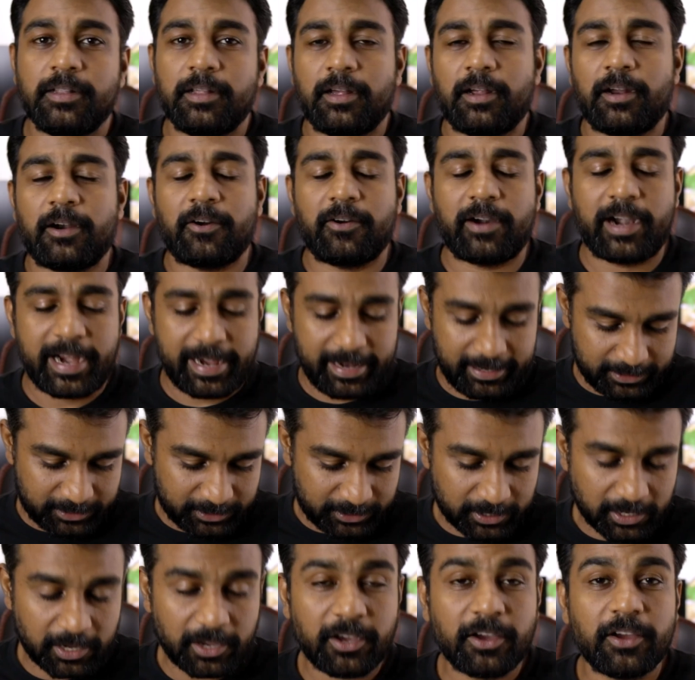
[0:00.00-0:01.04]
Alright,
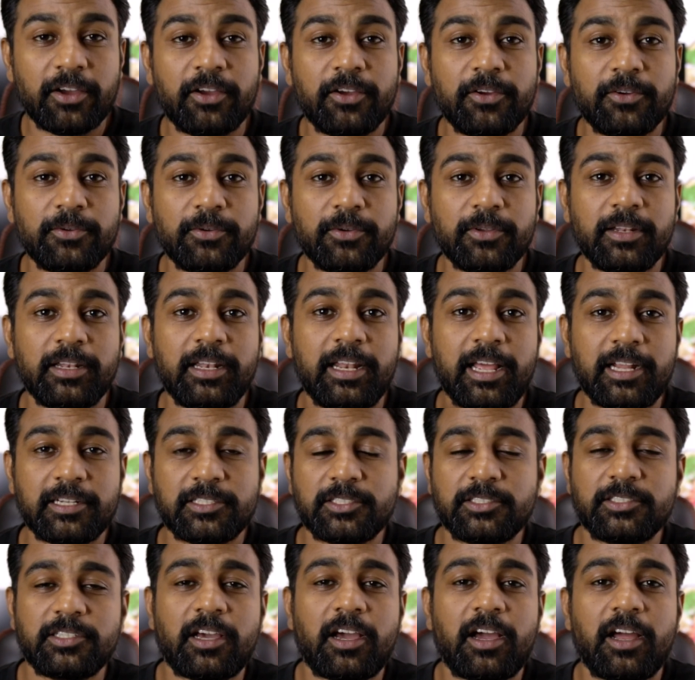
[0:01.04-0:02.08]
so
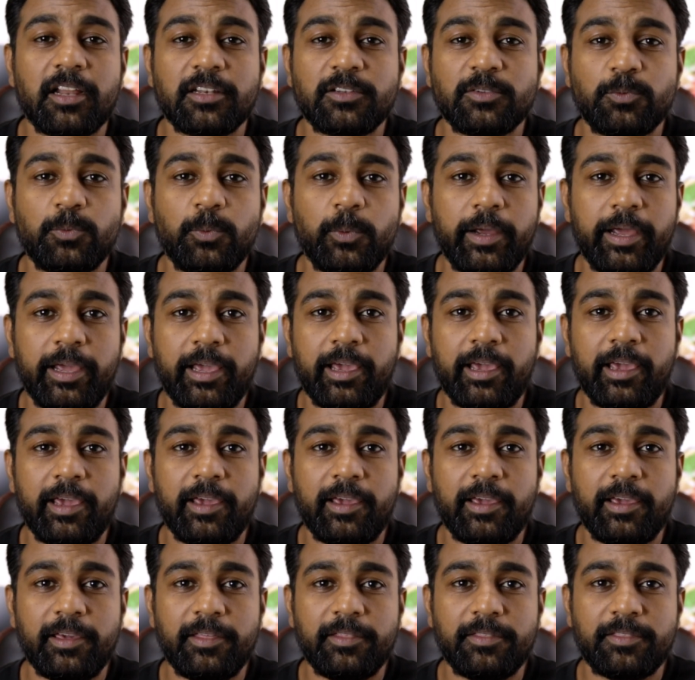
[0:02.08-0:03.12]
let's start
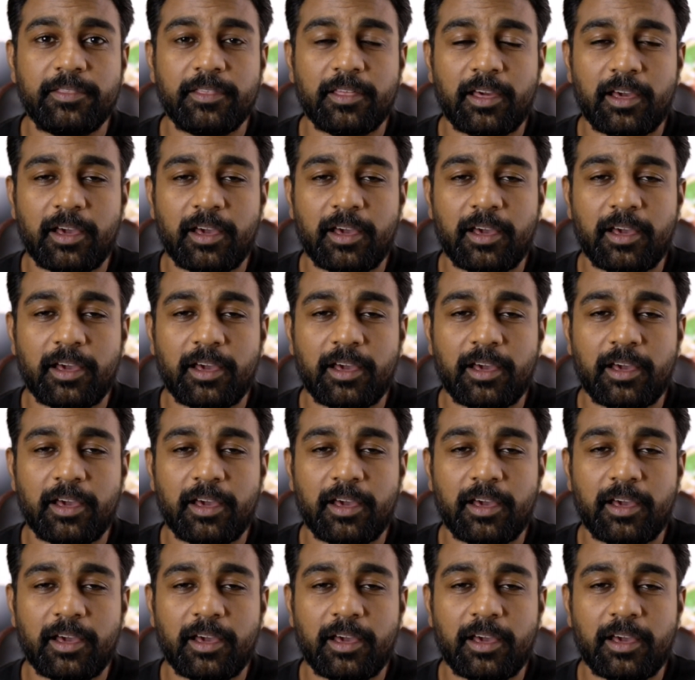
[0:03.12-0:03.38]
with,